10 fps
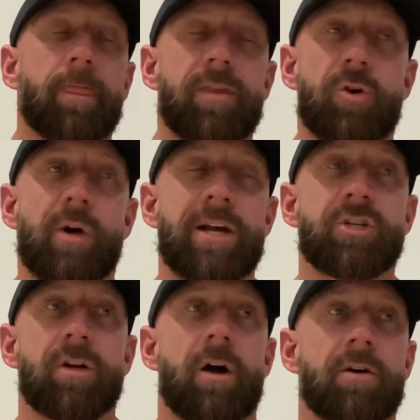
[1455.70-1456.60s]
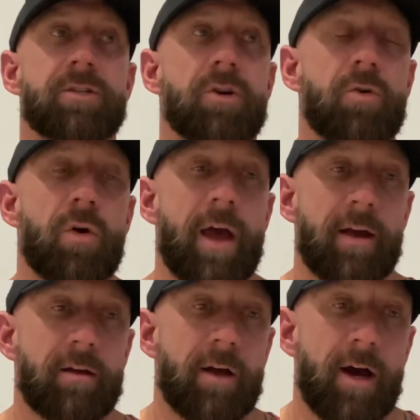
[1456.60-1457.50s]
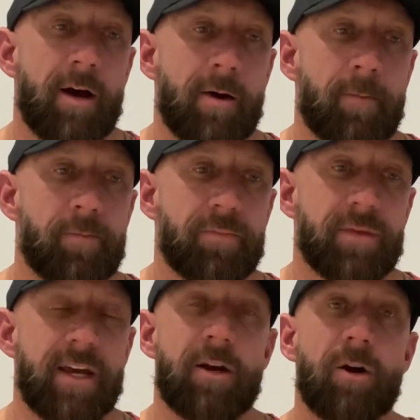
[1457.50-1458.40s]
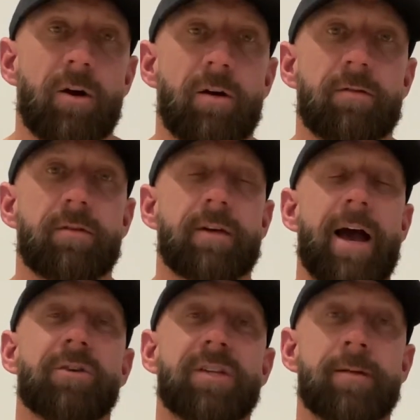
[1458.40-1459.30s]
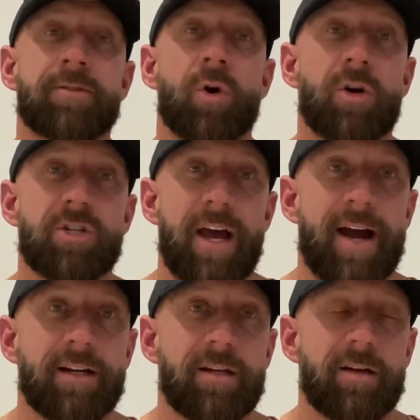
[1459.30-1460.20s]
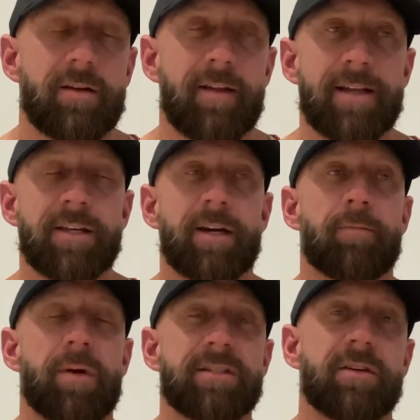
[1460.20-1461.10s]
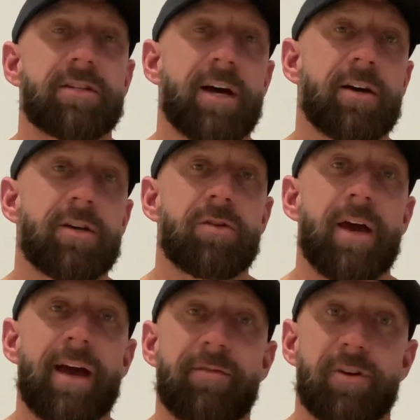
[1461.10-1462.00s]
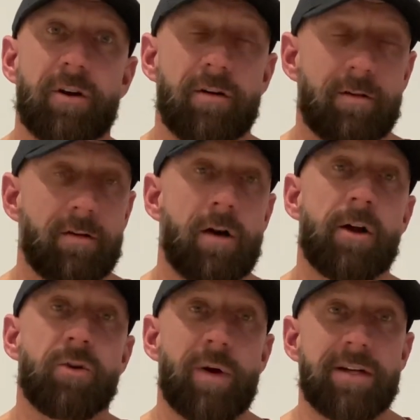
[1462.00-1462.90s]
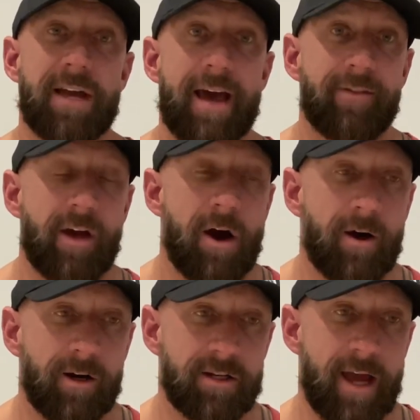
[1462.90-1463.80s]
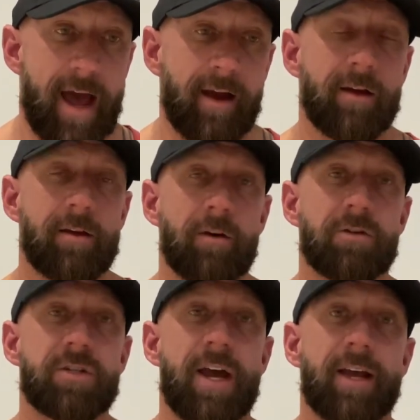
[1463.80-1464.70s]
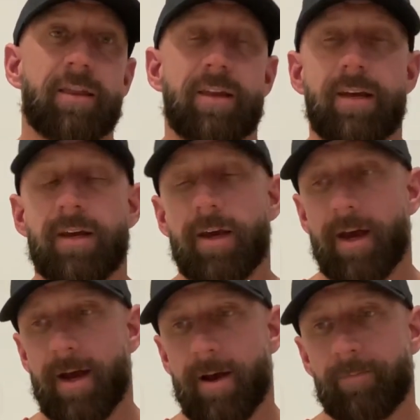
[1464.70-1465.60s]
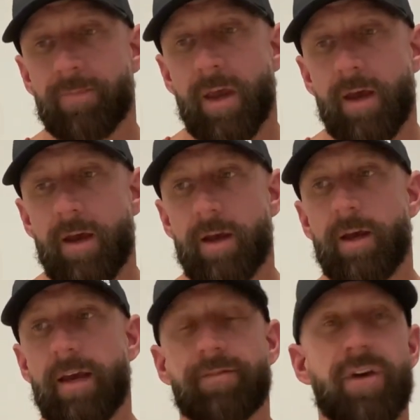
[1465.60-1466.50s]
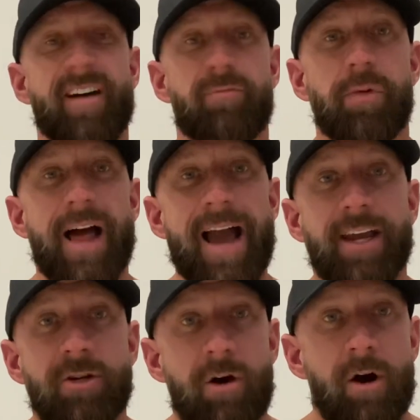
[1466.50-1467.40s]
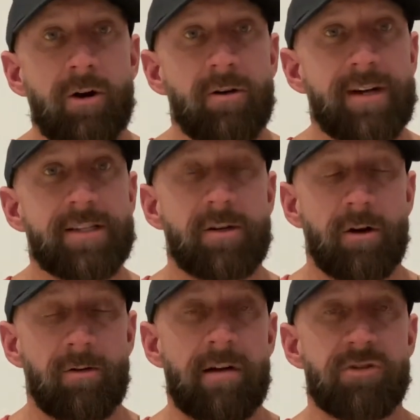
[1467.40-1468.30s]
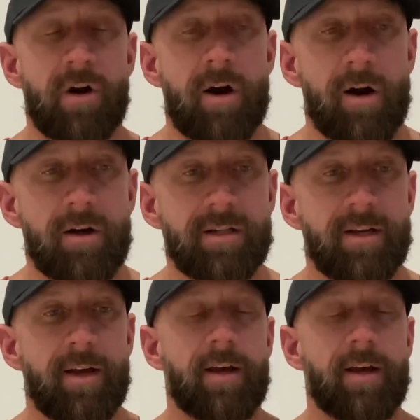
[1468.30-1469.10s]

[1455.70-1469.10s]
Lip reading: You guys should also get your calcium score checked, and that's going to basically tell you that if you're on your way to having a heart attack. It'll check if you have plaque in your arteries and around your heart.